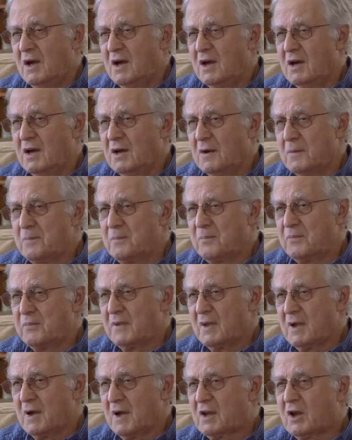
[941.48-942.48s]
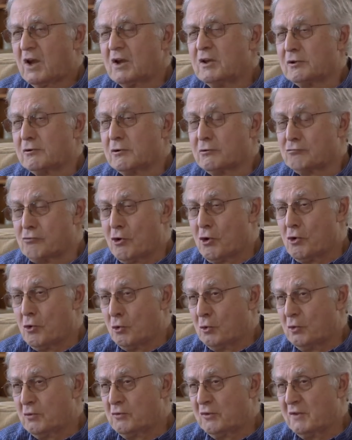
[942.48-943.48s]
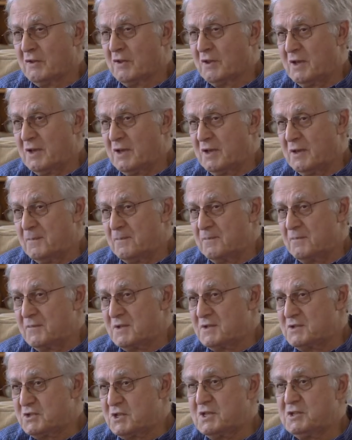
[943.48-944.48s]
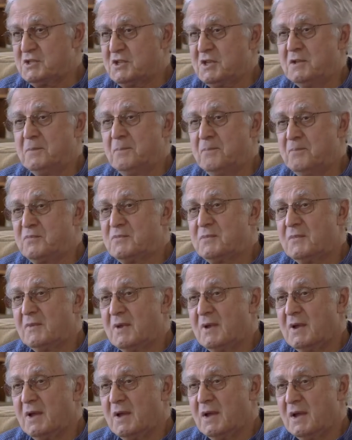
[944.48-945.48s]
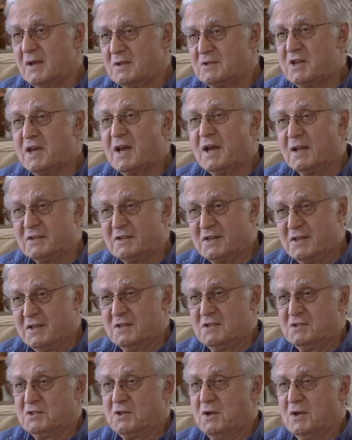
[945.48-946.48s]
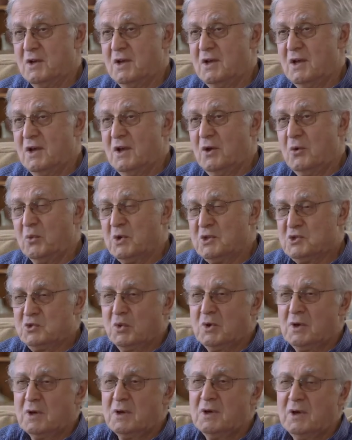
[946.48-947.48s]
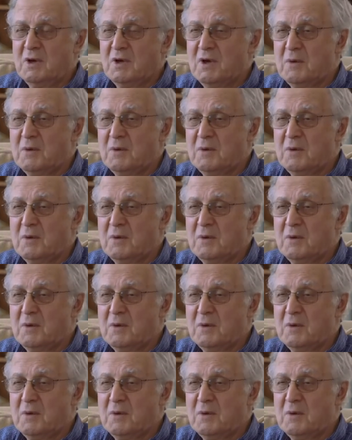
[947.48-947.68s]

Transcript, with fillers: um, a clearer role for the CCTLDs, which were